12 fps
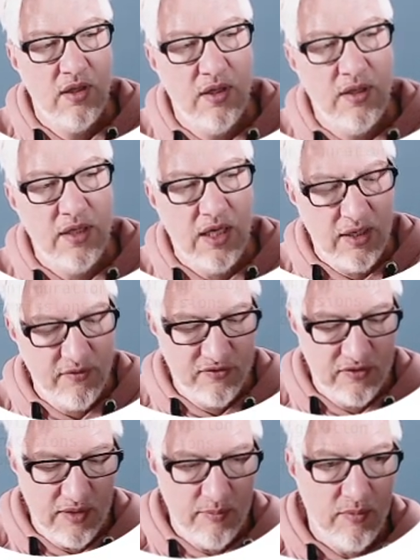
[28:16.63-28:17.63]
and I have
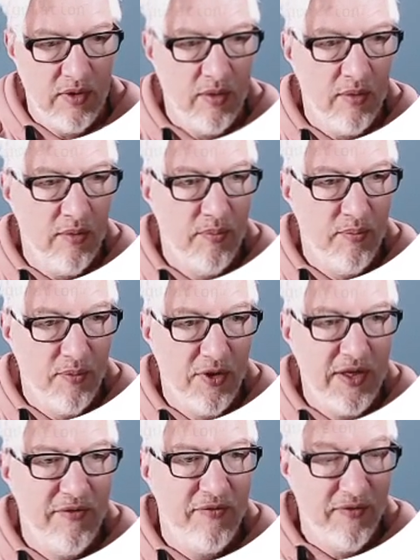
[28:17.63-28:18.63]
some
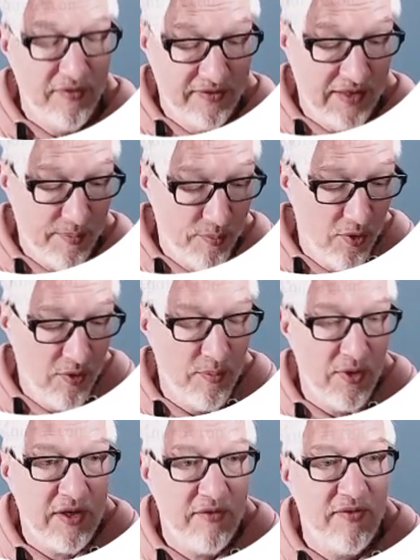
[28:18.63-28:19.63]
modif some more
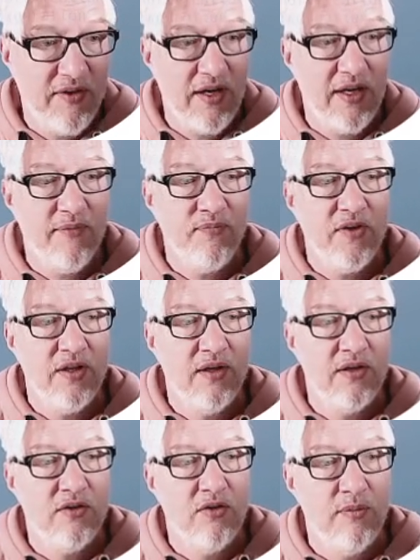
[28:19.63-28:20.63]
modify
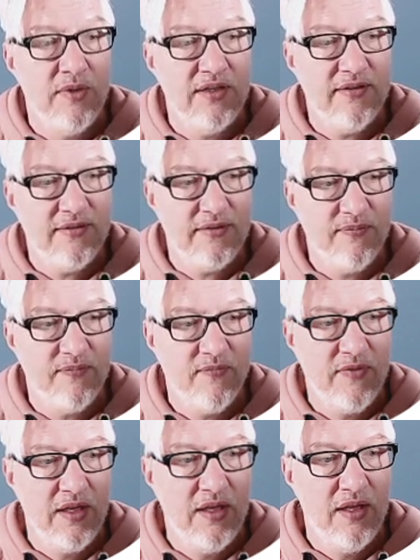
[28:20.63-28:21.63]
commands.
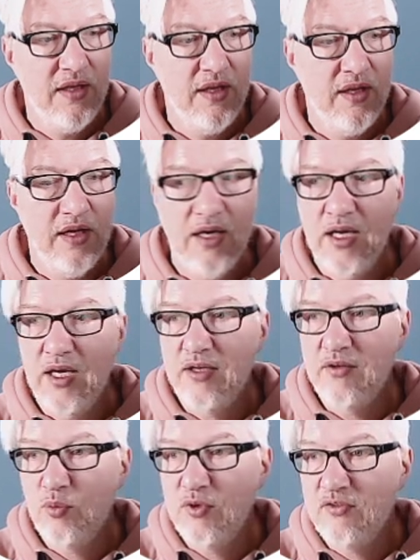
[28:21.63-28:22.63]
And
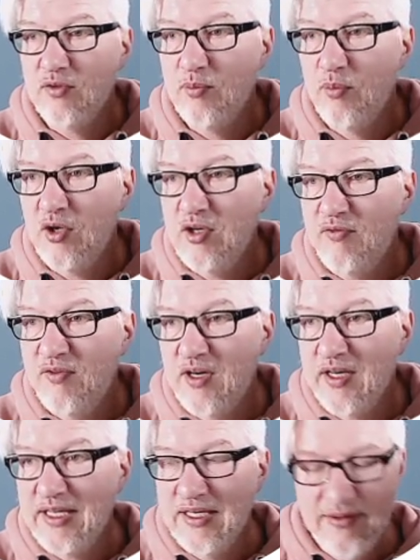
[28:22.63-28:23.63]
with modify
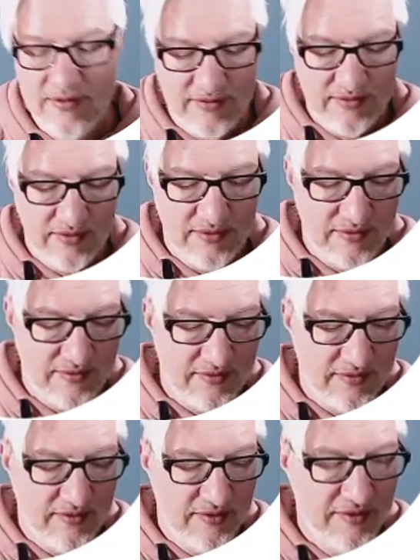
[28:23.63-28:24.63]

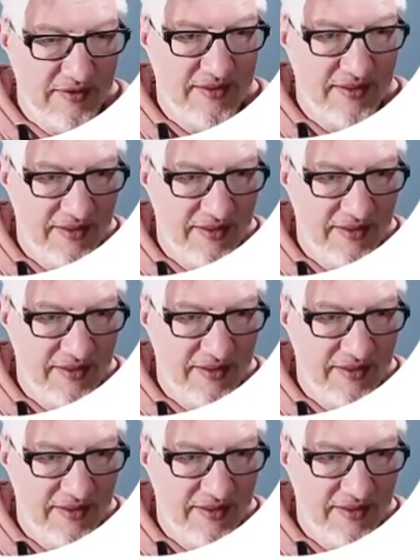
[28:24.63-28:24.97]
instance